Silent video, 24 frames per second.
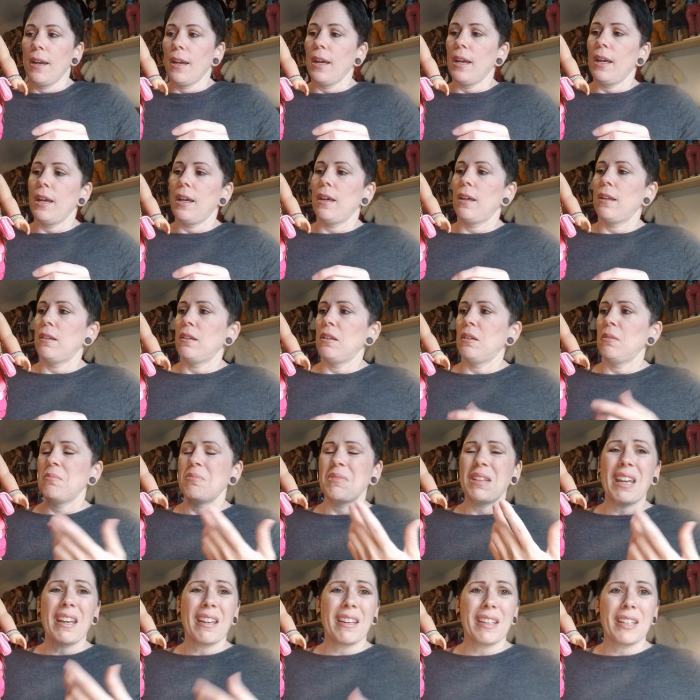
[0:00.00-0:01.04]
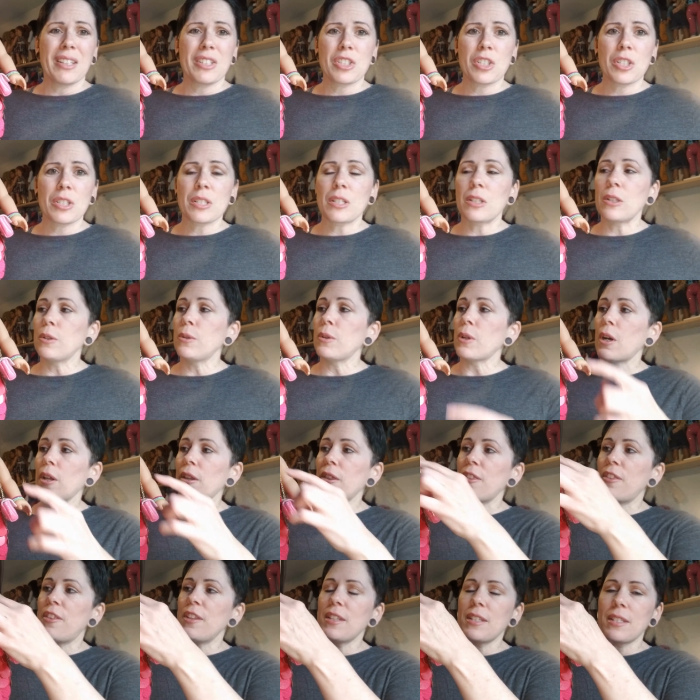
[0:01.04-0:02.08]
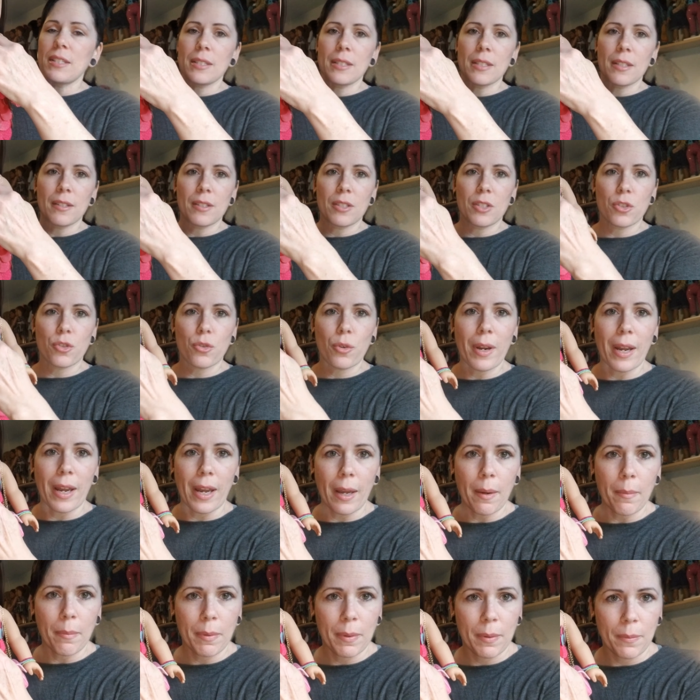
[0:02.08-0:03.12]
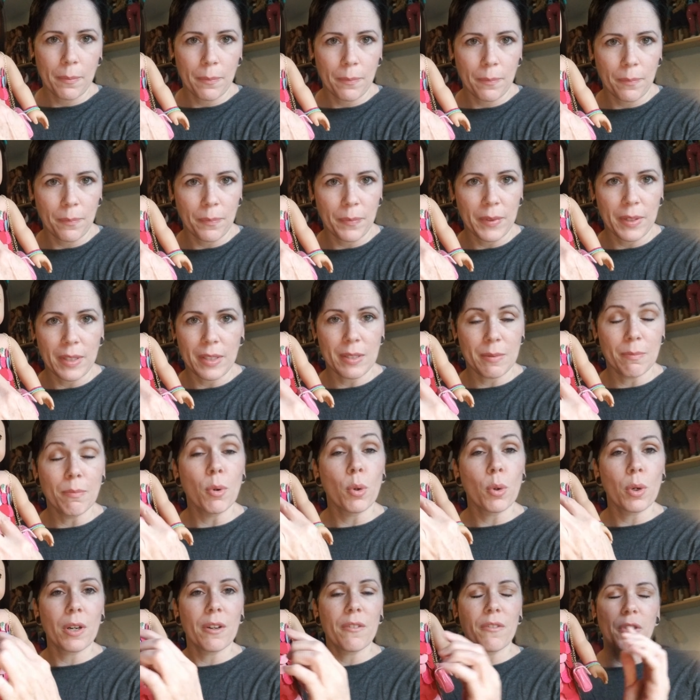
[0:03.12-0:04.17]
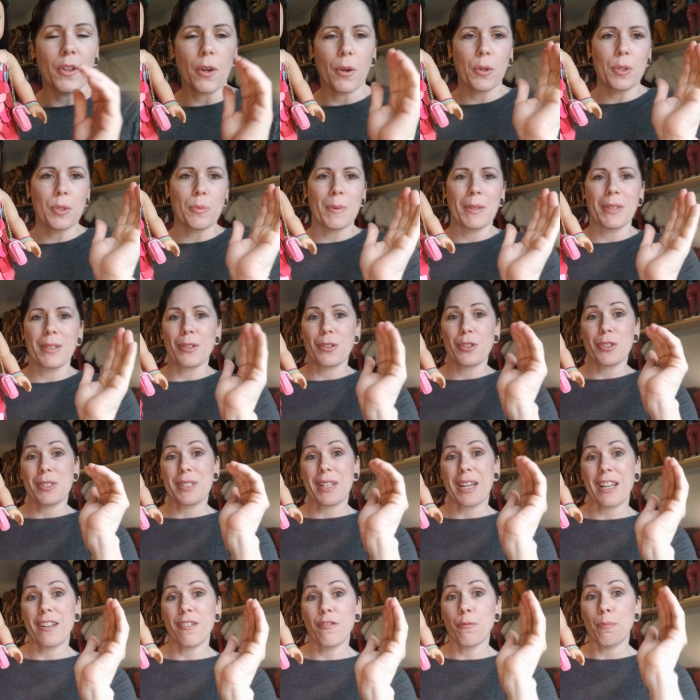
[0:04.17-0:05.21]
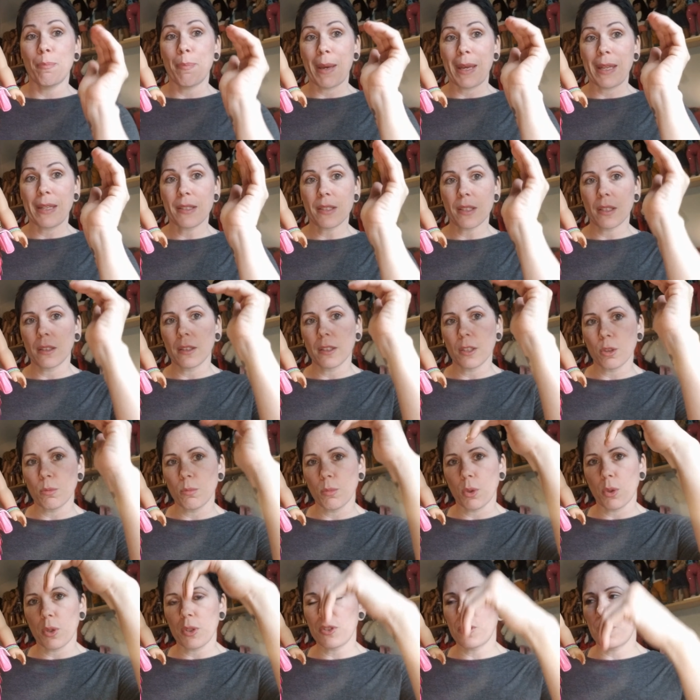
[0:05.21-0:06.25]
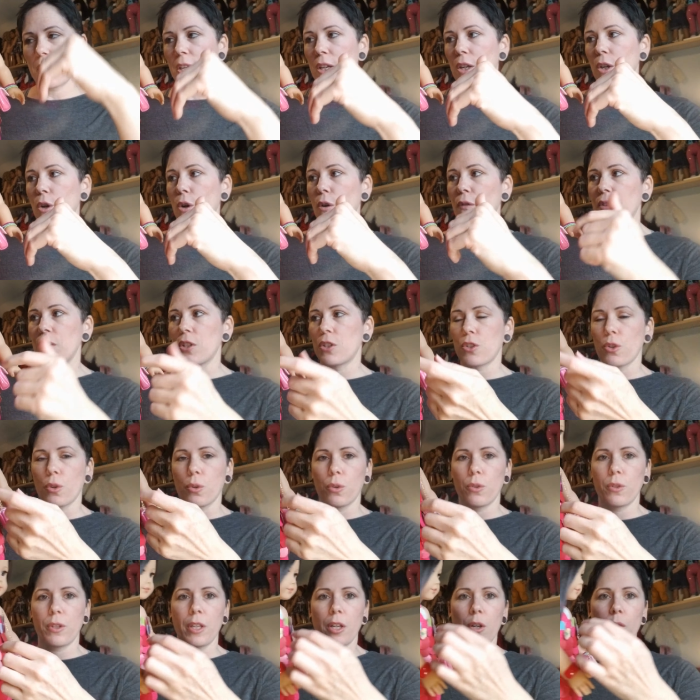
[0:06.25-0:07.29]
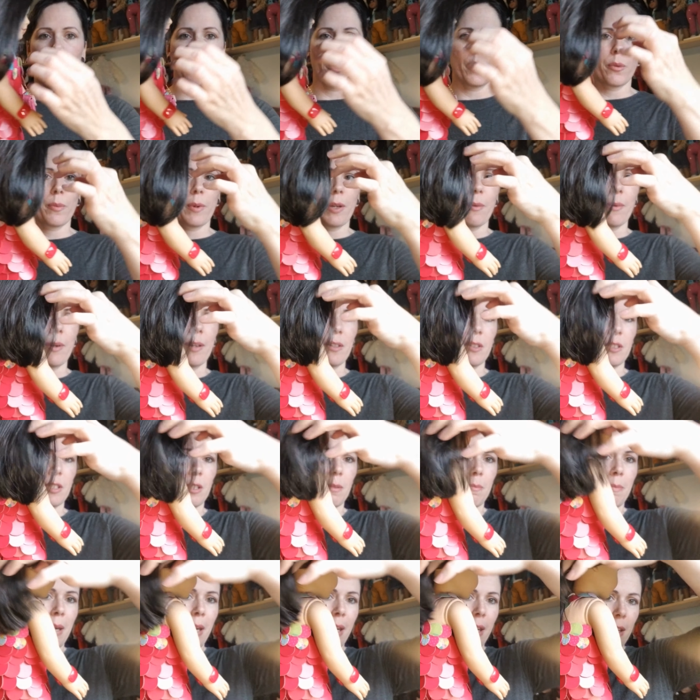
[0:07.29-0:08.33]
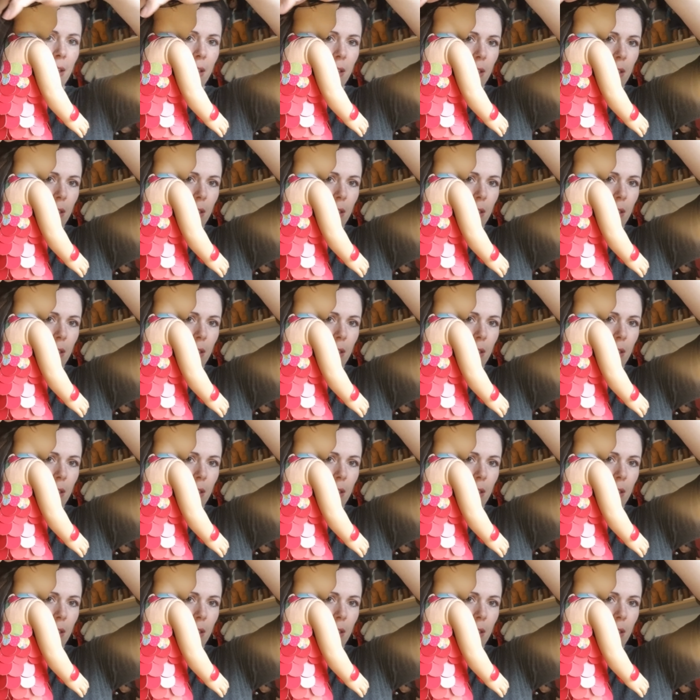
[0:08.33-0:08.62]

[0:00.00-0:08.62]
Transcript: And yeah, it's just glued on. This strap is more of those, but they're just kind of bent a little more so they can go over the shoulder. They go all the way around to the back.